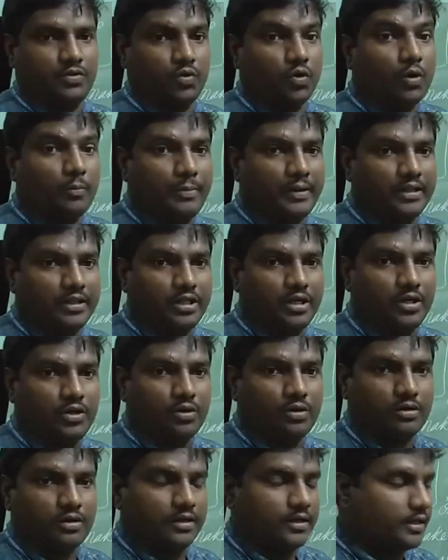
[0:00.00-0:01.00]
Open the
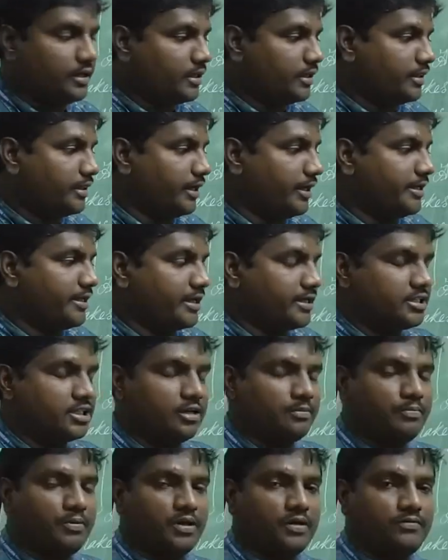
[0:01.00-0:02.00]
door. That is
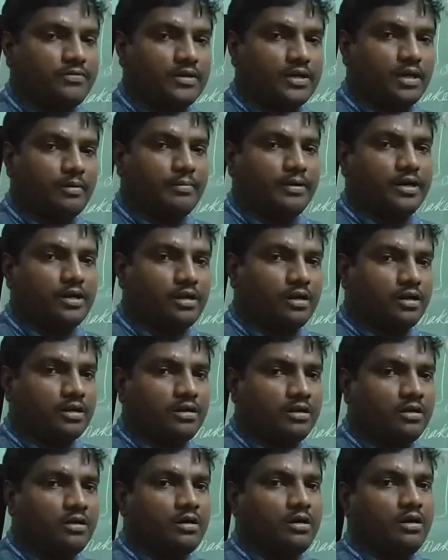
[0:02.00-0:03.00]
example of a command
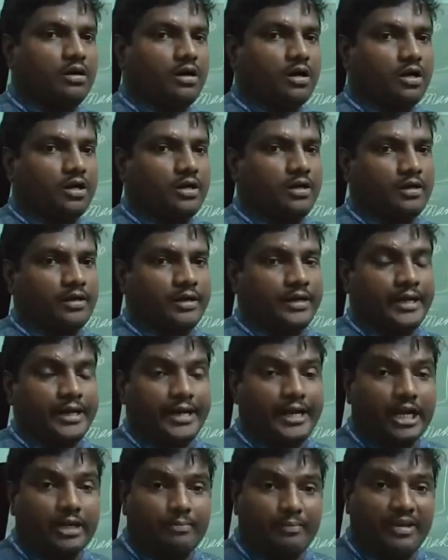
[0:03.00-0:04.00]
or order.
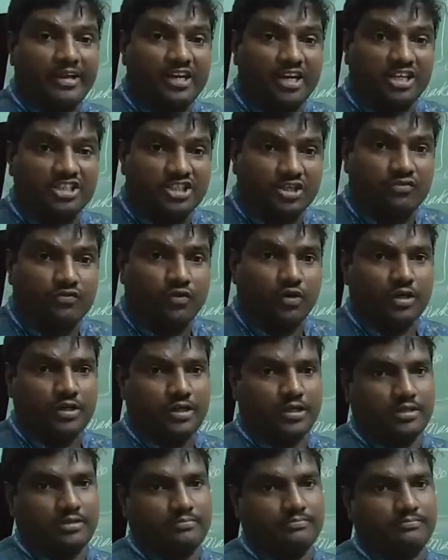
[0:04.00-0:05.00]
Get me a glass of
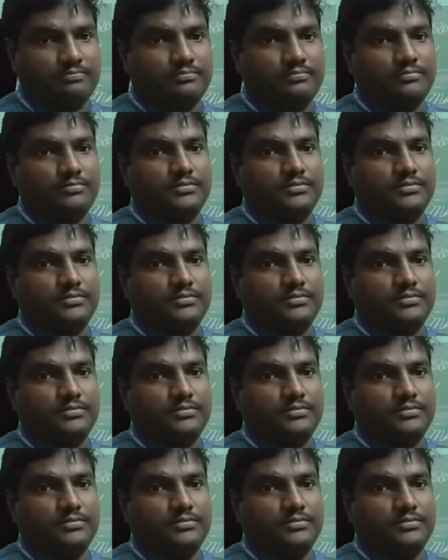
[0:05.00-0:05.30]
water.